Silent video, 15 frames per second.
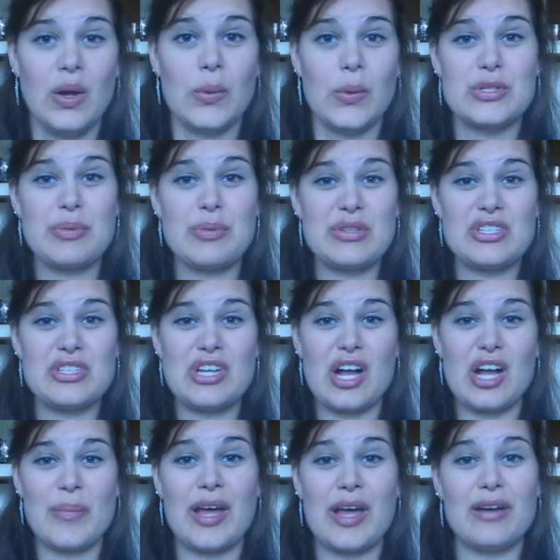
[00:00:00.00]
We're supposed to
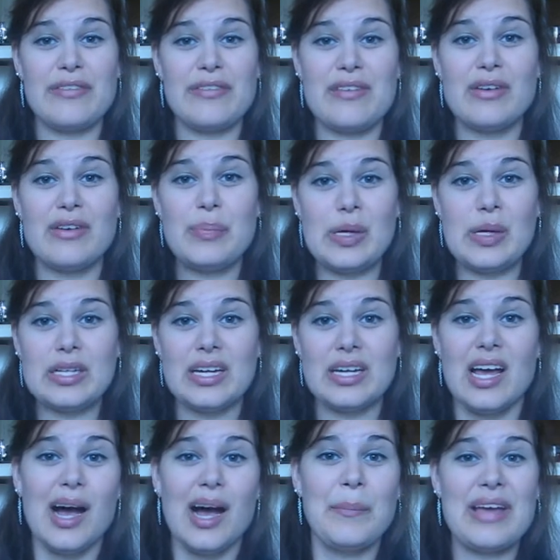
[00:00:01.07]
talk about our favorite book.
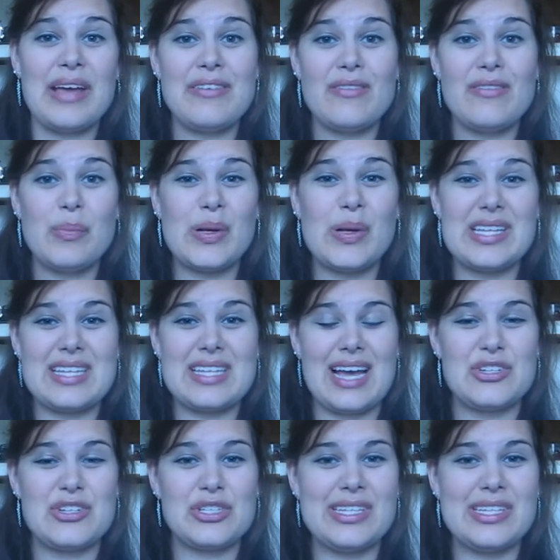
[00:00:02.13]
My favorite book is
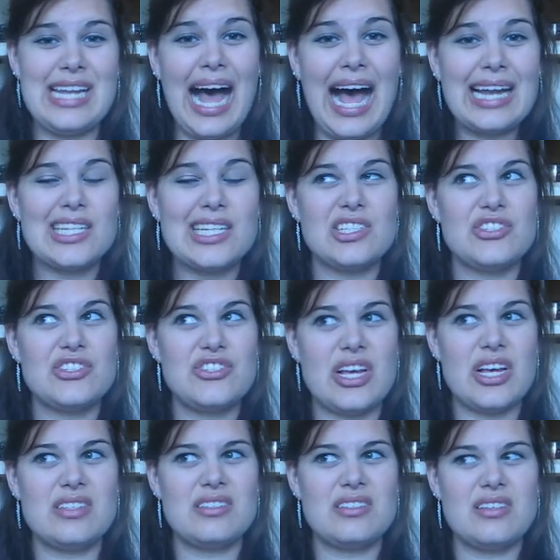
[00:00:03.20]
actually not
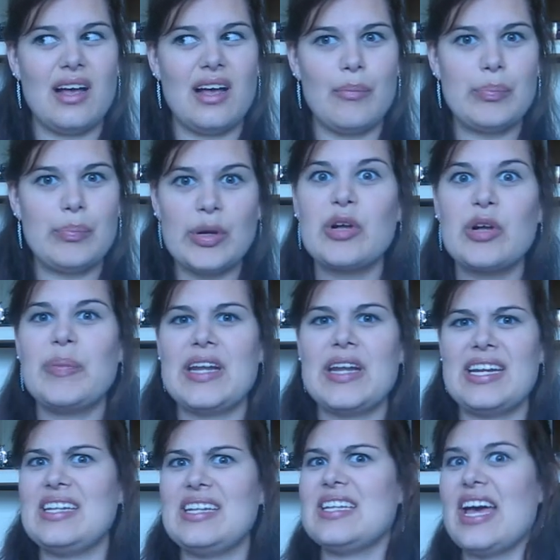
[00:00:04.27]
just a book, but
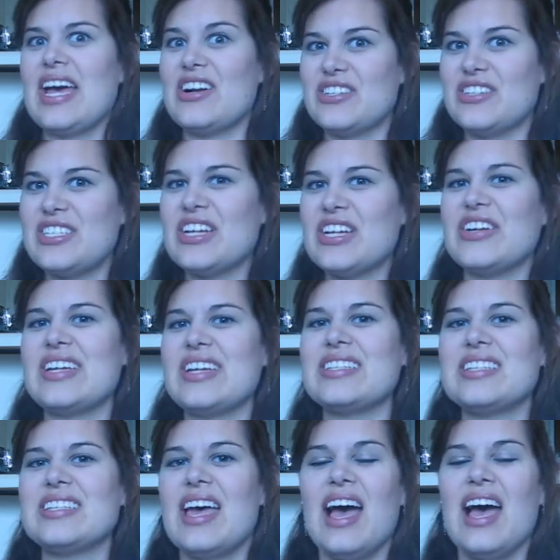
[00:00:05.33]
an entire series.
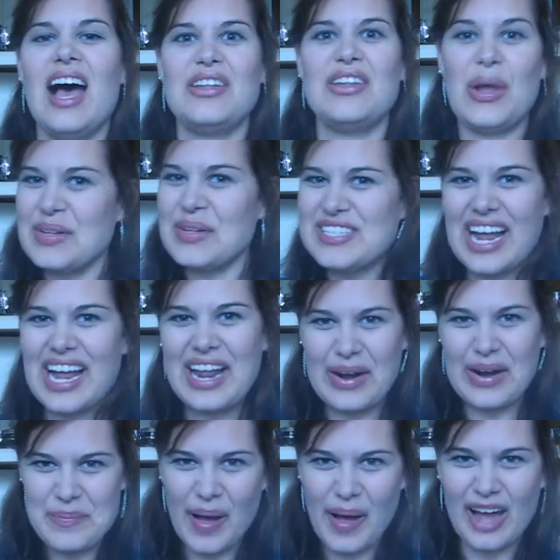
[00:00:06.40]
No, it's not
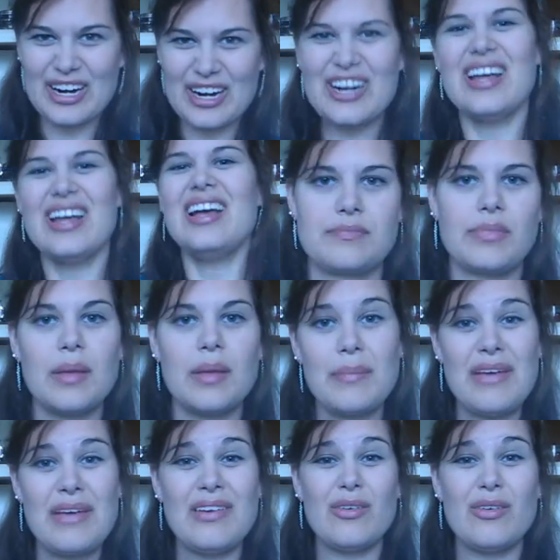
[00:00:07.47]
Harry Potter.
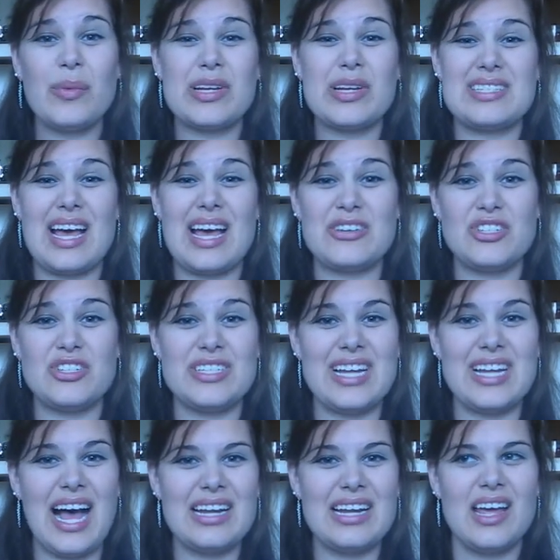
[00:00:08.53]
My favorite book is actually
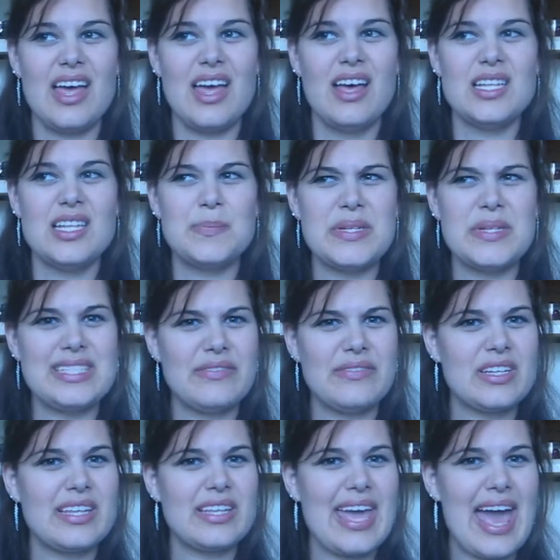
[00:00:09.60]
not
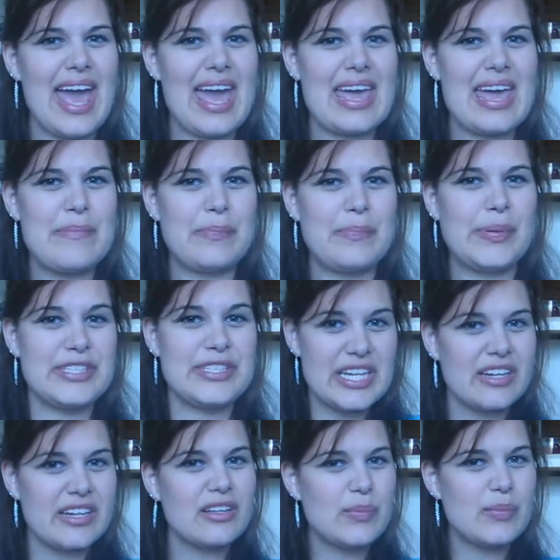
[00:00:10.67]
specifically a
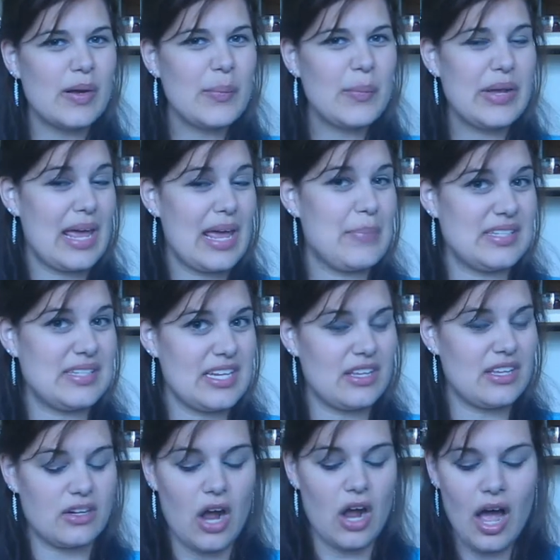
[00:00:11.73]
particular book, but a
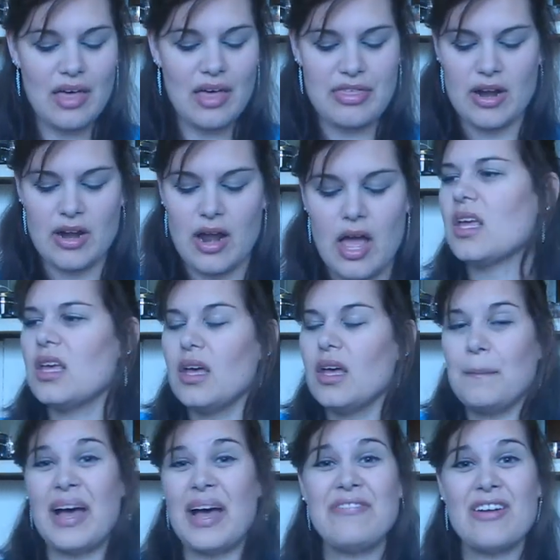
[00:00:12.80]
particular author.
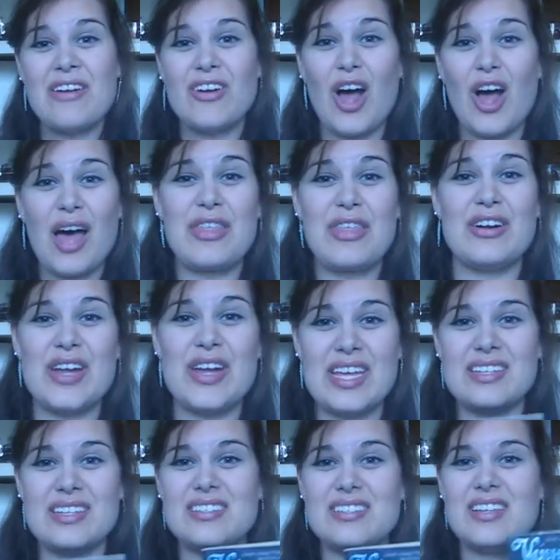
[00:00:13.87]
My favorite author
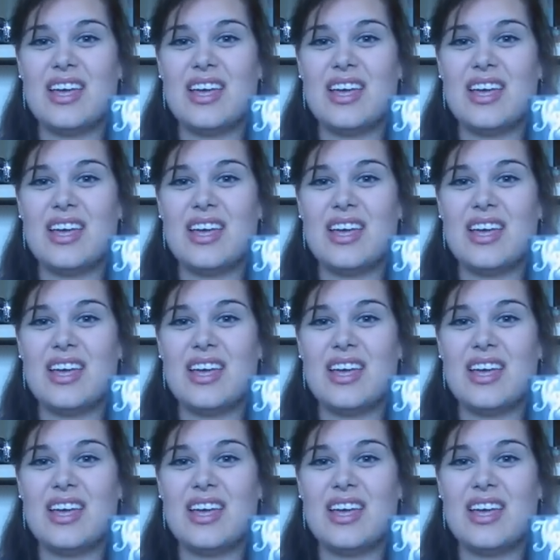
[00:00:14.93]
is